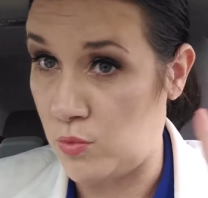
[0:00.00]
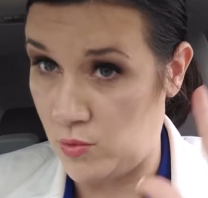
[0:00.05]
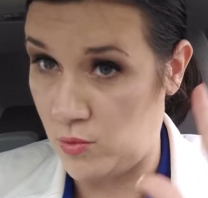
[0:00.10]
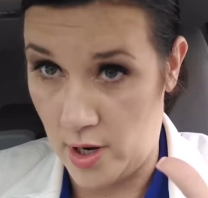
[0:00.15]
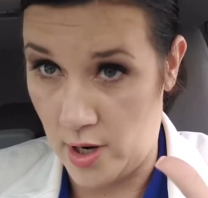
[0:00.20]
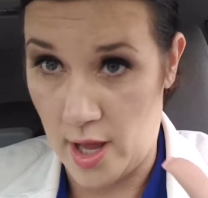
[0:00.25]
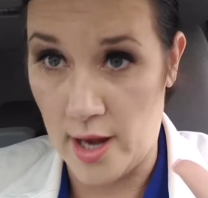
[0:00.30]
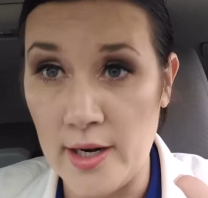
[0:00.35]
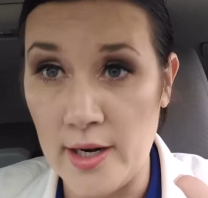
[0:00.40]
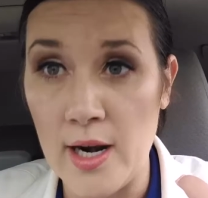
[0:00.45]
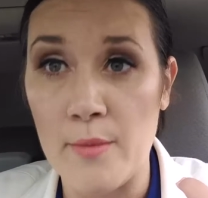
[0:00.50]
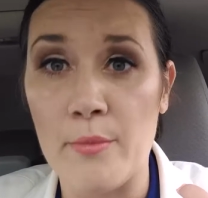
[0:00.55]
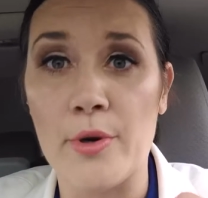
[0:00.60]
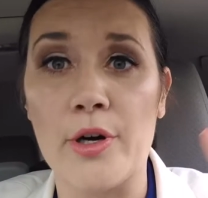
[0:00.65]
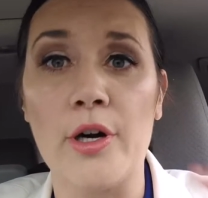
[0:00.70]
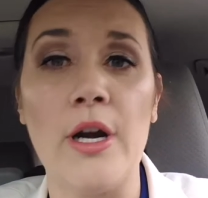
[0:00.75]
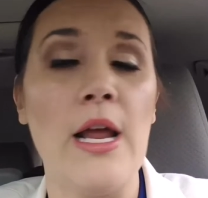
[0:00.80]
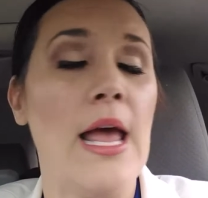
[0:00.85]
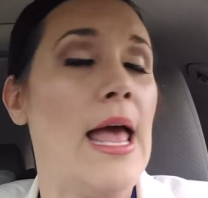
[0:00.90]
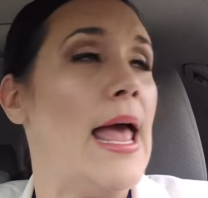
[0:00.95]
We're a
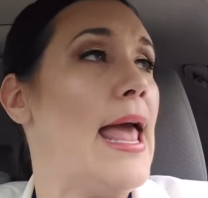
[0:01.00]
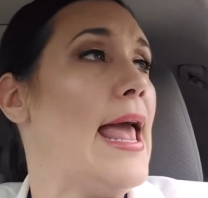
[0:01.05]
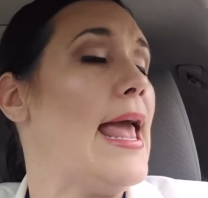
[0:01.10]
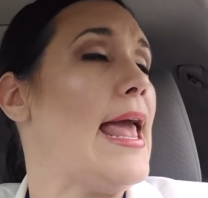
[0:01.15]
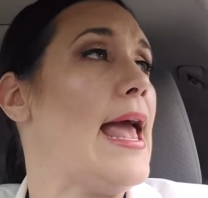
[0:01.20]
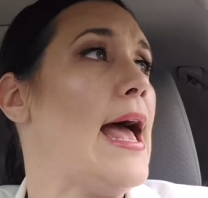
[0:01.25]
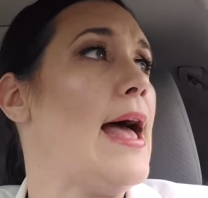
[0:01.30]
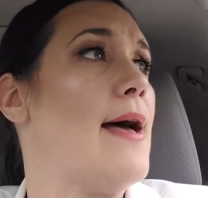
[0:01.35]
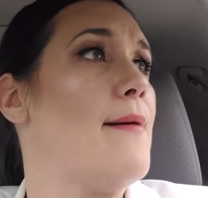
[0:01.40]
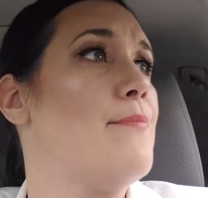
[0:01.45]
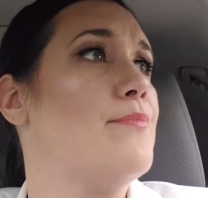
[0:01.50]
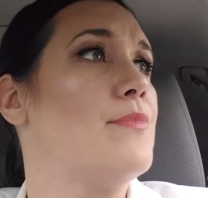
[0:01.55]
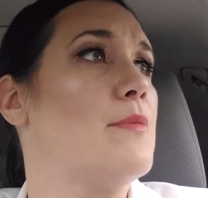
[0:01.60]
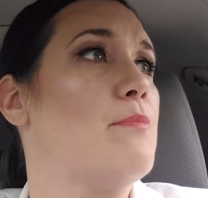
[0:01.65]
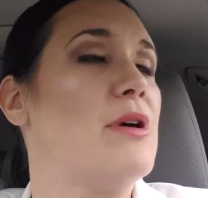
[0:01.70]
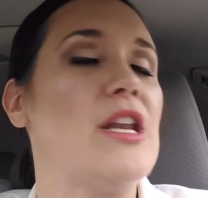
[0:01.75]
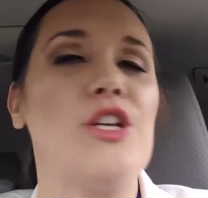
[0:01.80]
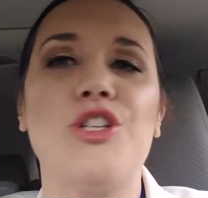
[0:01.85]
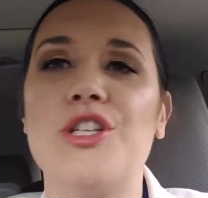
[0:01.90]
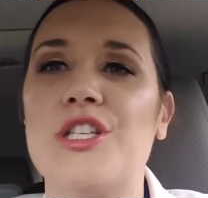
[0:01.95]
number, um,
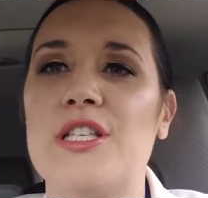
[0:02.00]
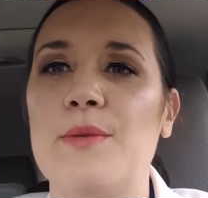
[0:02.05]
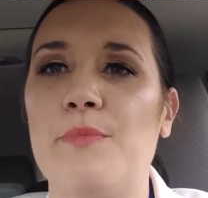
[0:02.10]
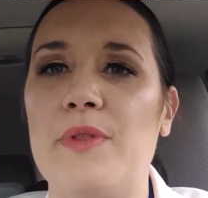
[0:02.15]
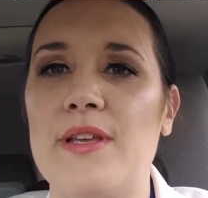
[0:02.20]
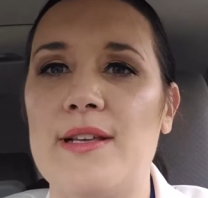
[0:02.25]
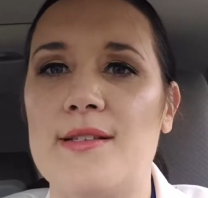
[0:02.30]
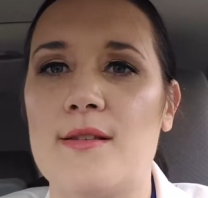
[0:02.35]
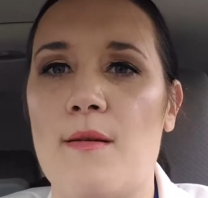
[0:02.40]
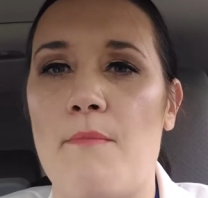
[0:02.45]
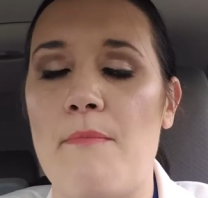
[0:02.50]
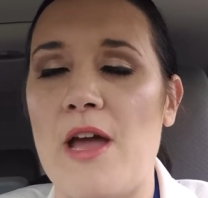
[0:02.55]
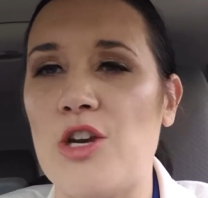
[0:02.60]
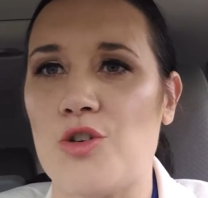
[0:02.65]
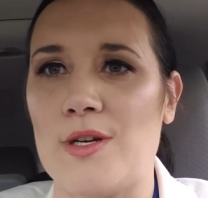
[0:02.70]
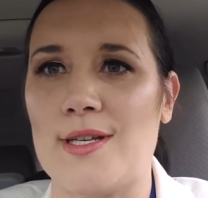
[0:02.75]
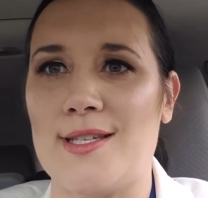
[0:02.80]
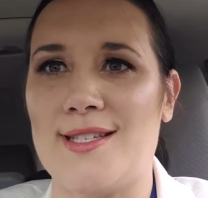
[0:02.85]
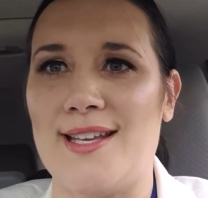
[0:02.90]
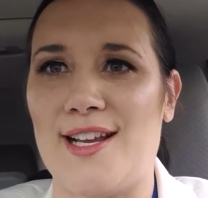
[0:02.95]
but it just simply is a
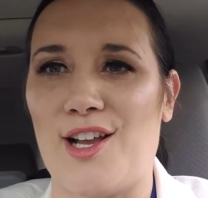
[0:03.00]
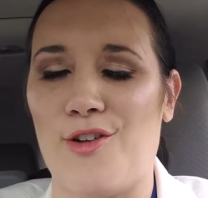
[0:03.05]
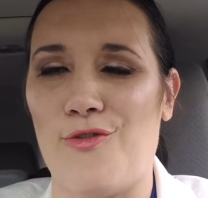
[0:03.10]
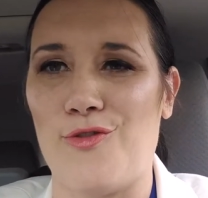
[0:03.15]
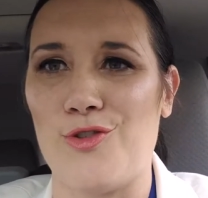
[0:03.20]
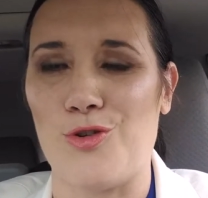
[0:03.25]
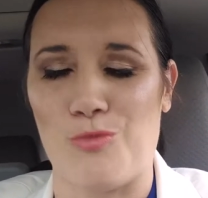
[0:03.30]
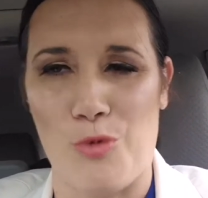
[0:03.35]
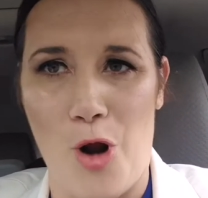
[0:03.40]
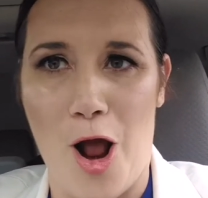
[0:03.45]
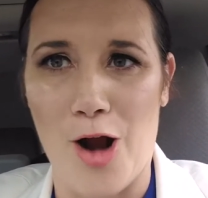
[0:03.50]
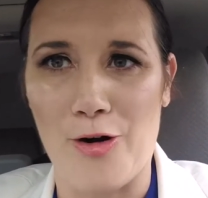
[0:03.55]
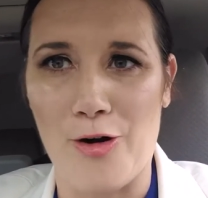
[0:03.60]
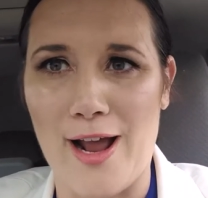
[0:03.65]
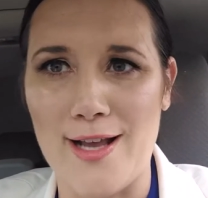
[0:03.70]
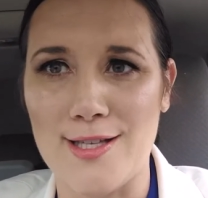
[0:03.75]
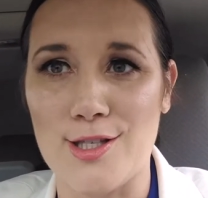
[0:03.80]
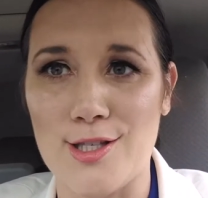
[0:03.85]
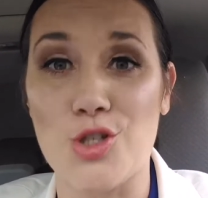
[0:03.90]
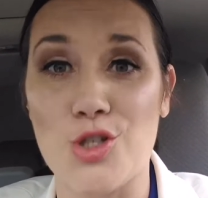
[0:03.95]
measuring stick of your
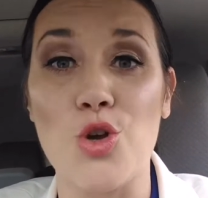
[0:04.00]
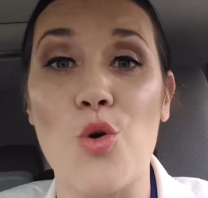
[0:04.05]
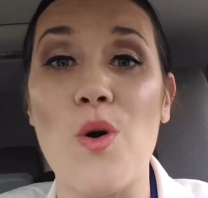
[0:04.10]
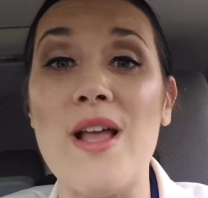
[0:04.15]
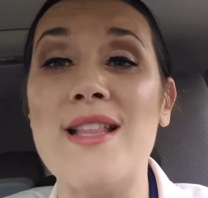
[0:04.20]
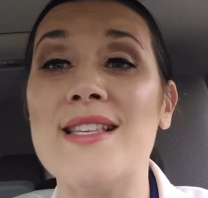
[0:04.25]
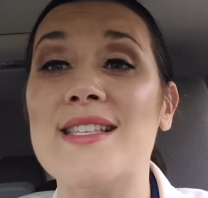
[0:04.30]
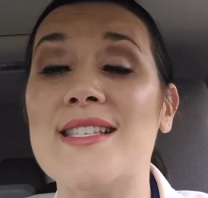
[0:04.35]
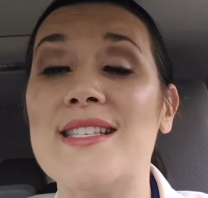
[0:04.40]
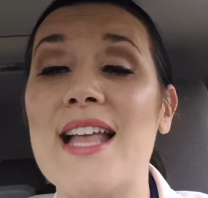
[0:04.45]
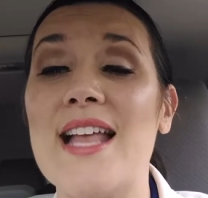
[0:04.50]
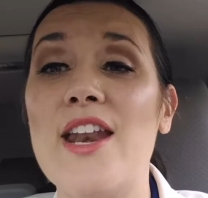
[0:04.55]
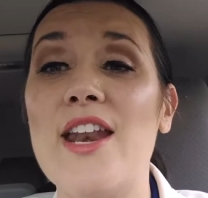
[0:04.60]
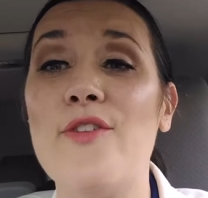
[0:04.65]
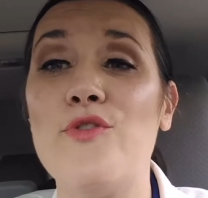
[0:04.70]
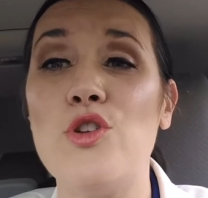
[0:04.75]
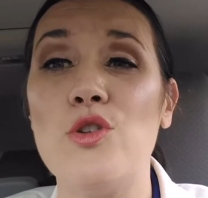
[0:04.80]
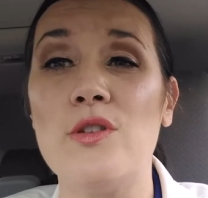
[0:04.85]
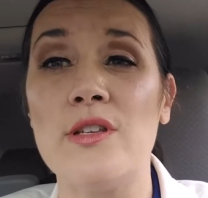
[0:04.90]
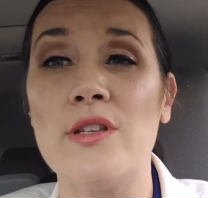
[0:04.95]
progress. So
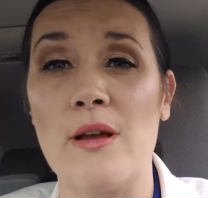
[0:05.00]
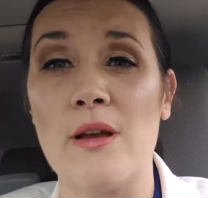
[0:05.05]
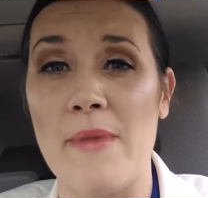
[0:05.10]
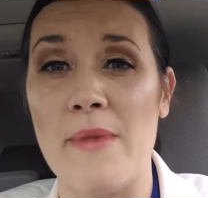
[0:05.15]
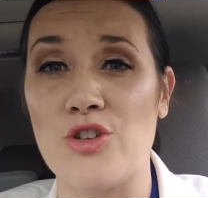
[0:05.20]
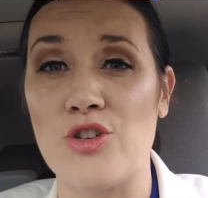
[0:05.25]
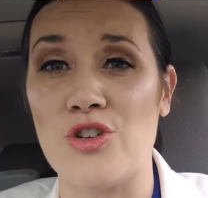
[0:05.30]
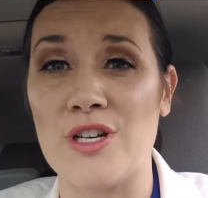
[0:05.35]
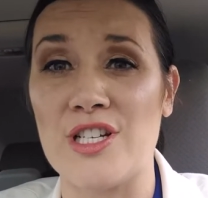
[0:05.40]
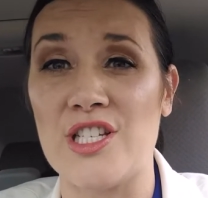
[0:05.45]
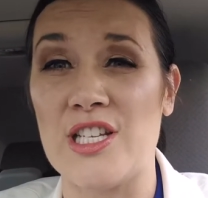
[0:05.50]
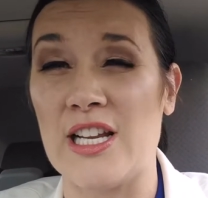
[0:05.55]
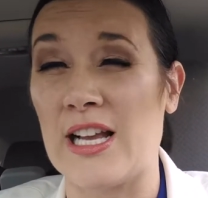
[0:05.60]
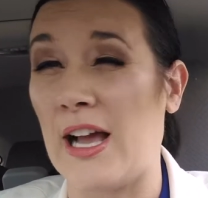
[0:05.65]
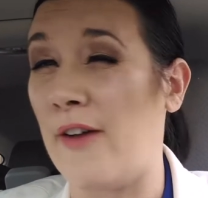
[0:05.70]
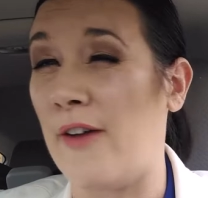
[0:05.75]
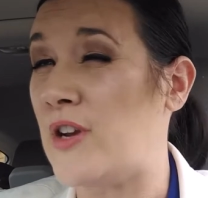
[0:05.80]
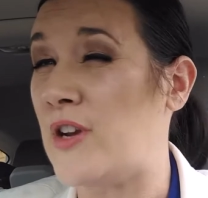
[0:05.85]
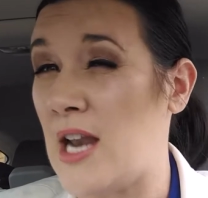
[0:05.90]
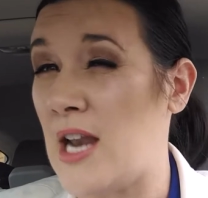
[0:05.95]
instead of using a measuring
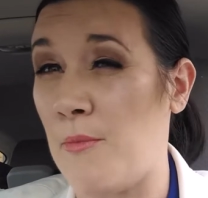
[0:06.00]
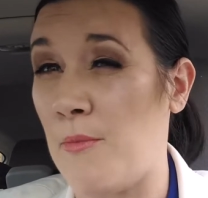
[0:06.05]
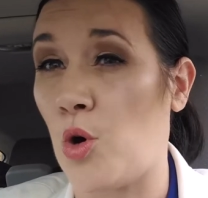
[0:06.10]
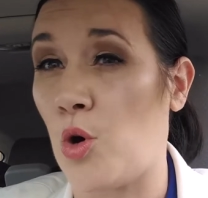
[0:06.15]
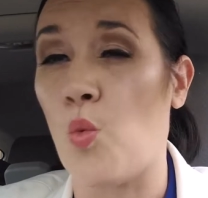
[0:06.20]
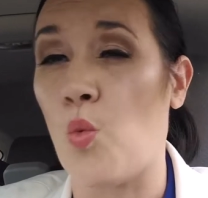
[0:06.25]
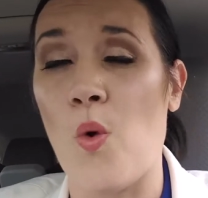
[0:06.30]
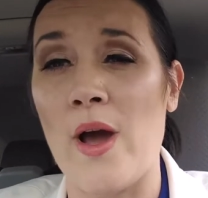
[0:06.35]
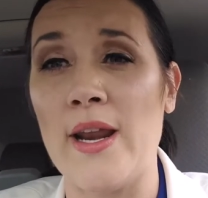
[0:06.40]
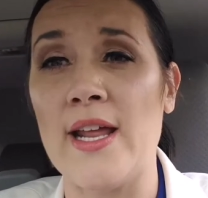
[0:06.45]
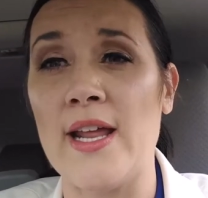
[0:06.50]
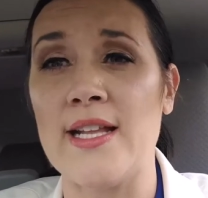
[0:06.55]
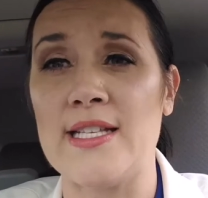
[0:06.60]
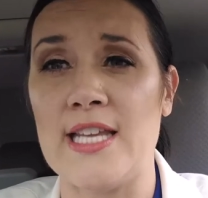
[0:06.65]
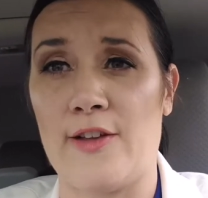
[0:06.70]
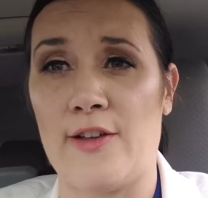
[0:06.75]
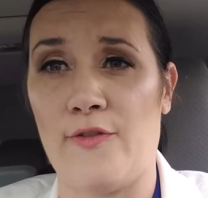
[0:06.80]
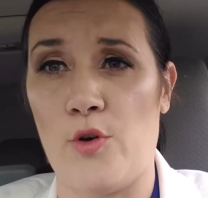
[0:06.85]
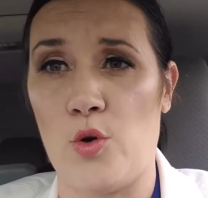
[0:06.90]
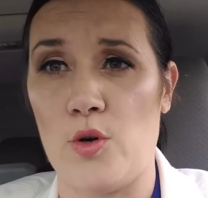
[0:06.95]
stick of a number, why not
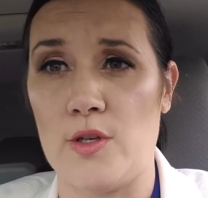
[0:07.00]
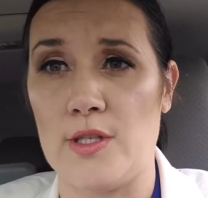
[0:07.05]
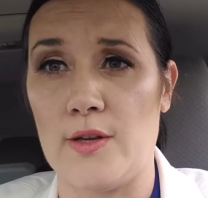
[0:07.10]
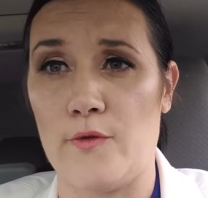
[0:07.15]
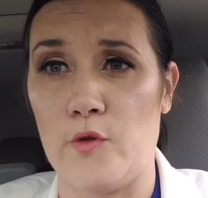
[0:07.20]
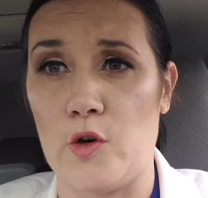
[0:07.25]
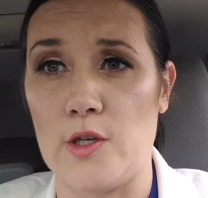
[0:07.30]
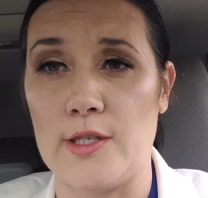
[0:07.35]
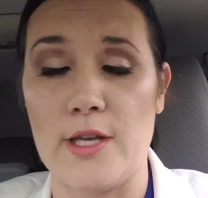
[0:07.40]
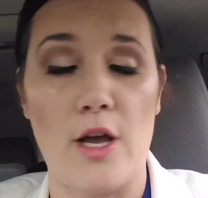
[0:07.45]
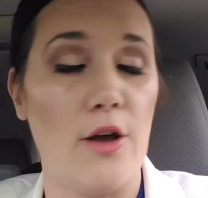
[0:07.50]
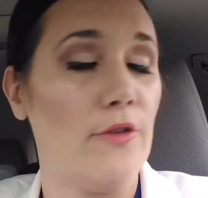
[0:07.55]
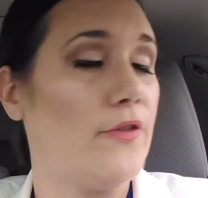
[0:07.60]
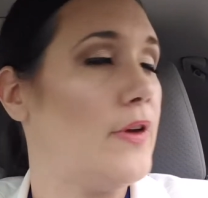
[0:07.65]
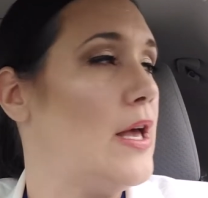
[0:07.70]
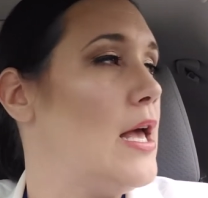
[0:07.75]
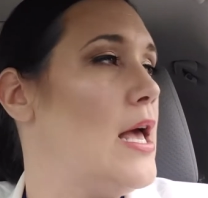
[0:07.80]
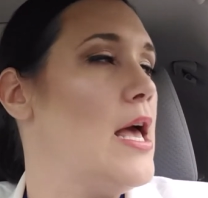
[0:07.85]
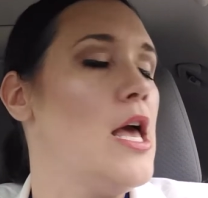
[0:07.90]
take photos of yourself?